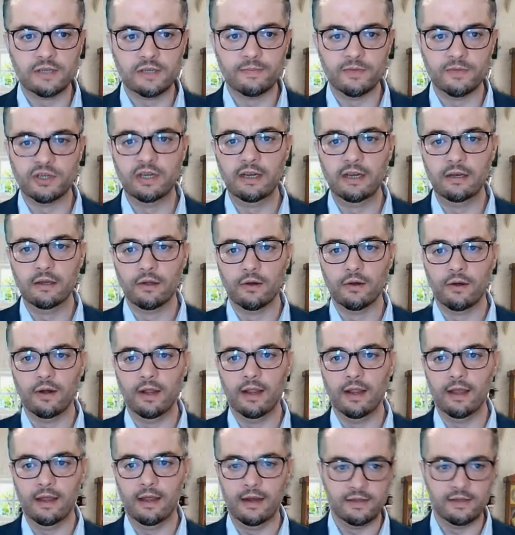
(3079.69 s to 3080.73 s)
machine
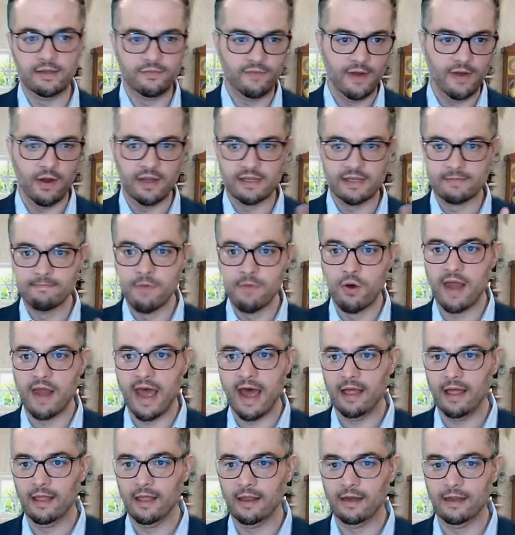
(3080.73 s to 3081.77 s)
learning, and its various
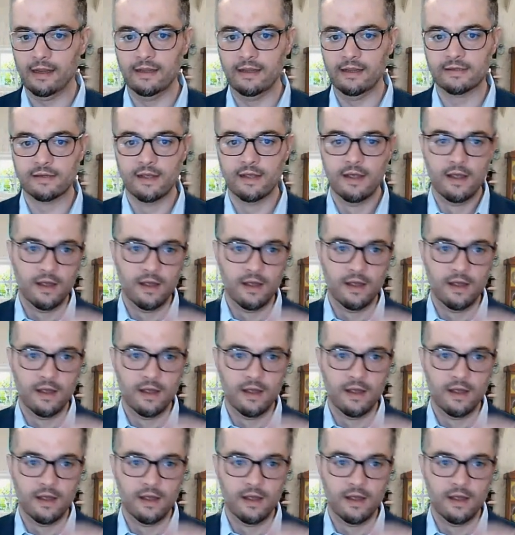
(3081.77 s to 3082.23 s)
modalities,